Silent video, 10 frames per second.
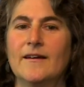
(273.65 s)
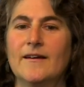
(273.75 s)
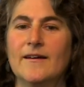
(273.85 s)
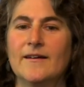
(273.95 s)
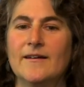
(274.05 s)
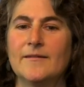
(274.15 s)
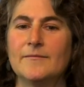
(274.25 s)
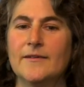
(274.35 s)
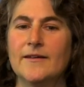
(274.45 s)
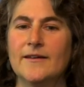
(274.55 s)

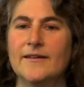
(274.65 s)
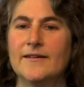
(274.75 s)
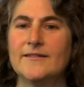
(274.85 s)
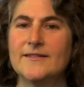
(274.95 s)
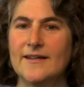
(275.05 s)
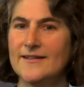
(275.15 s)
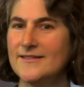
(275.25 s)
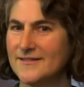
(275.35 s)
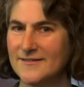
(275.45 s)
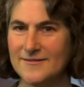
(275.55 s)
And I
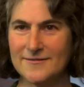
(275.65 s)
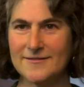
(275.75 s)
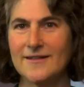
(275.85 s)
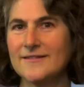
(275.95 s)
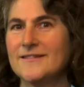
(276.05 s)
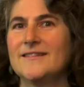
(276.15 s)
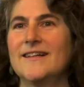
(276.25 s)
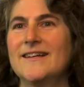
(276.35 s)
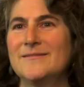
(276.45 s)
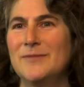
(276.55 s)
do colored
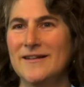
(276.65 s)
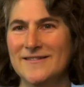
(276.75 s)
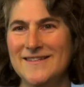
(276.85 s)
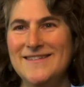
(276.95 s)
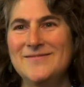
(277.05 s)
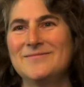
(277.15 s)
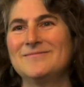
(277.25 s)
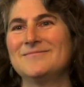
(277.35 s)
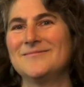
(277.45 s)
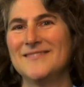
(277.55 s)
clay pottery.
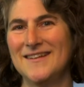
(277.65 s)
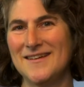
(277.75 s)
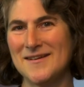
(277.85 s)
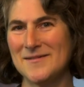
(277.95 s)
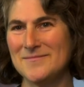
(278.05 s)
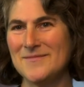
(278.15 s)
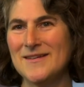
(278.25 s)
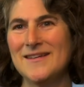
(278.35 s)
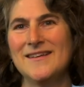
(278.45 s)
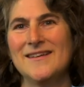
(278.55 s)

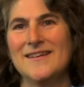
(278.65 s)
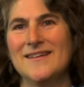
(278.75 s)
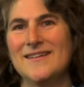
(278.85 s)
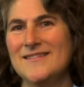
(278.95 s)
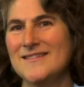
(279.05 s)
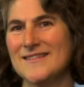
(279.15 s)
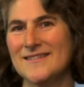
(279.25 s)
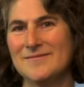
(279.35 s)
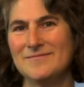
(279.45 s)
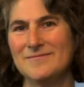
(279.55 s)
I use
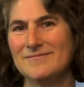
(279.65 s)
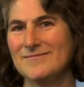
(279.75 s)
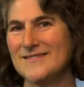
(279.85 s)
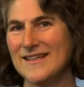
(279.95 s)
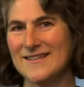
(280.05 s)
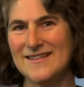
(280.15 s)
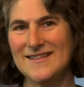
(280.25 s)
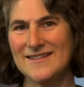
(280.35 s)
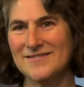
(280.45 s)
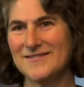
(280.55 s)
a
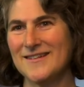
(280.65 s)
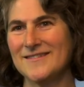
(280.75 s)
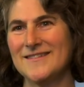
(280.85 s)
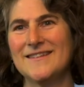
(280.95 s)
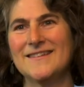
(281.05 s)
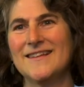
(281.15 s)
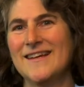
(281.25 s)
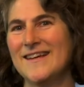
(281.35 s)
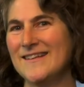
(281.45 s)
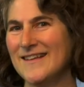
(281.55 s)
technique of coloring the
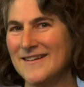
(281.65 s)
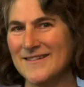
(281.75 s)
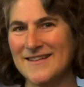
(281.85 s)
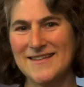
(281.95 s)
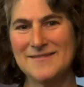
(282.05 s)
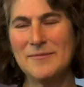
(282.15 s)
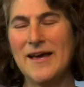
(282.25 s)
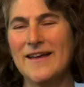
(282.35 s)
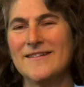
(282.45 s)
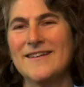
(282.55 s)
clay, layering it, and
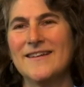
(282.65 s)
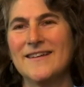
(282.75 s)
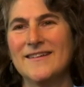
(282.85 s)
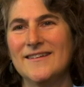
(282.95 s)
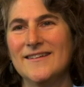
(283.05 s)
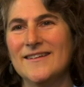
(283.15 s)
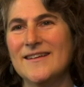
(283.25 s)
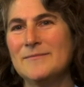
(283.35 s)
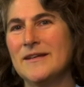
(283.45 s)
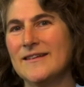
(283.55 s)
patterning it, and
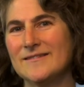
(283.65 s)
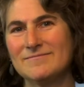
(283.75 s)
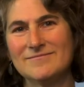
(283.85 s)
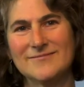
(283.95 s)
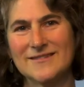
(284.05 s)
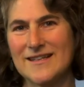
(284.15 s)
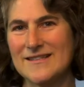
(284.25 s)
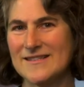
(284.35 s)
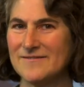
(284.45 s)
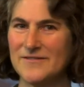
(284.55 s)
I make all
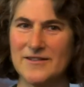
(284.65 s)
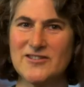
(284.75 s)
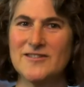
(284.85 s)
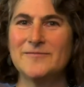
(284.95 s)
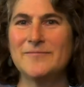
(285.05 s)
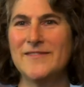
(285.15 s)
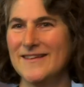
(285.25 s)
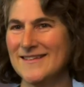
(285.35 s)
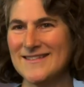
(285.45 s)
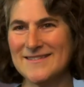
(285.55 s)
kinds of functional
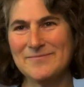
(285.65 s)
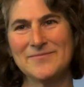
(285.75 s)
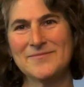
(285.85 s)
things,